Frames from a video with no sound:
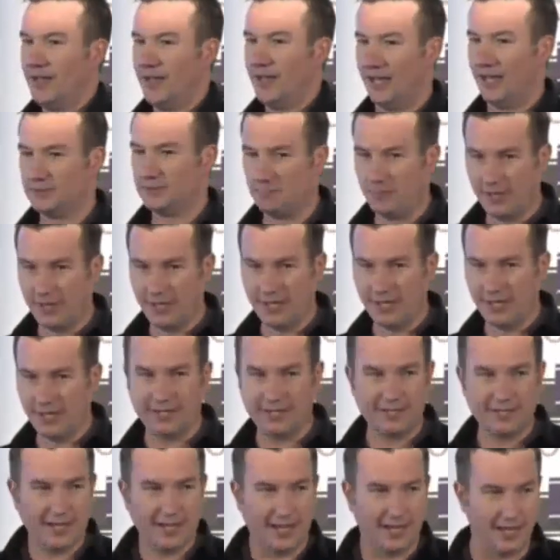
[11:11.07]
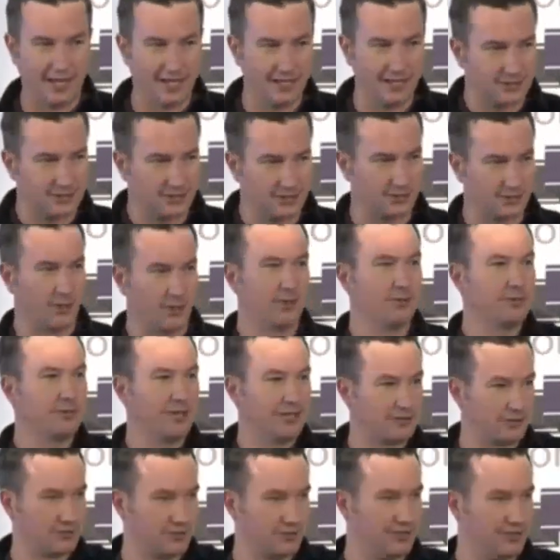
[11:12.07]
as being a strong
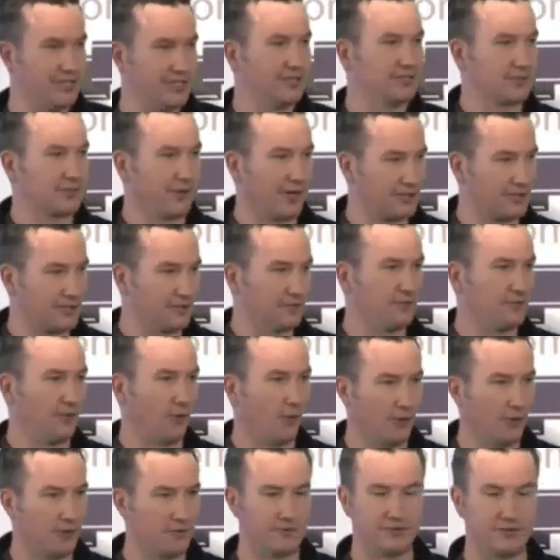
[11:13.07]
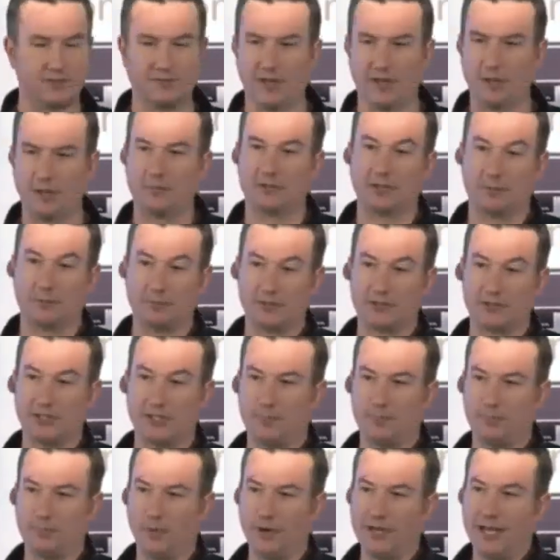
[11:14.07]
and strategic direction forward for development on top of
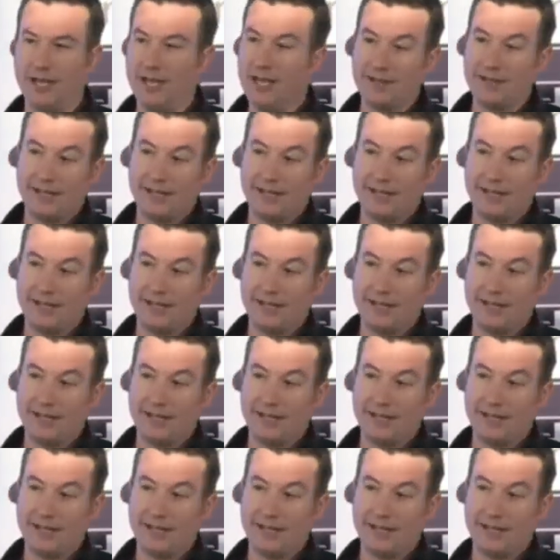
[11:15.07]
SharePoint.